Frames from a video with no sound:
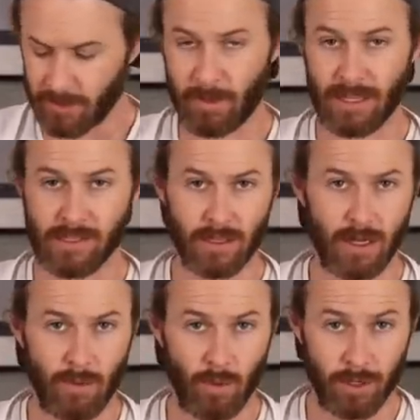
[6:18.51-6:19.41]
depends on
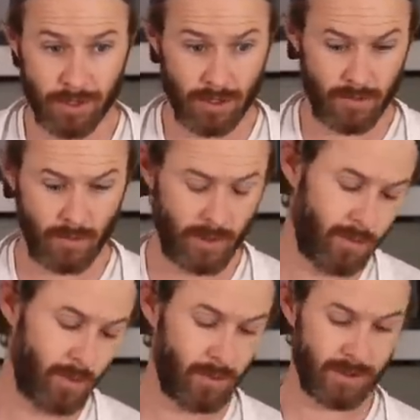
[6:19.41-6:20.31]
kind of what you serve it
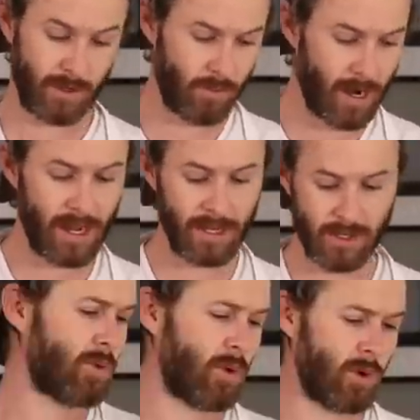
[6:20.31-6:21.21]
with, whether it's like
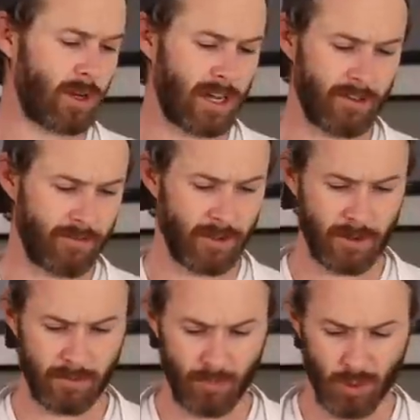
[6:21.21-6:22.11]
rice or kind of
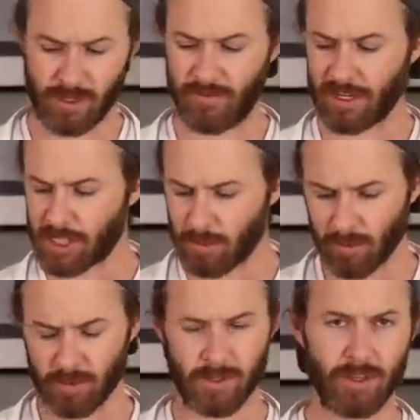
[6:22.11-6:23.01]
uh, roasted vegetables.